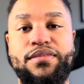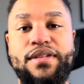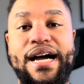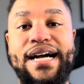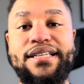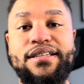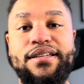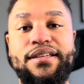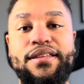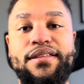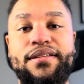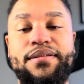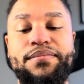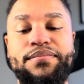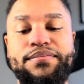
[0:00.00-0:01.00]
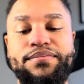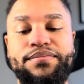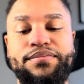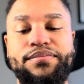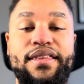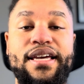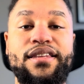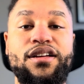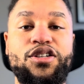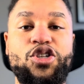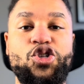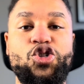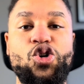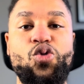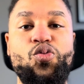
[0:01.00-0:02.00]
I deleted them. They looked
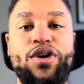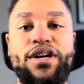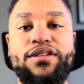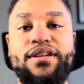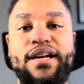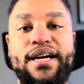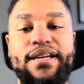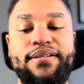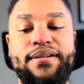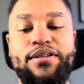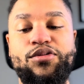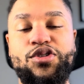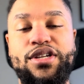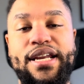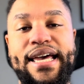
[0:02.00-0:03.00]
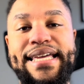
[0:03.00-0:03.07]
so weird that it was an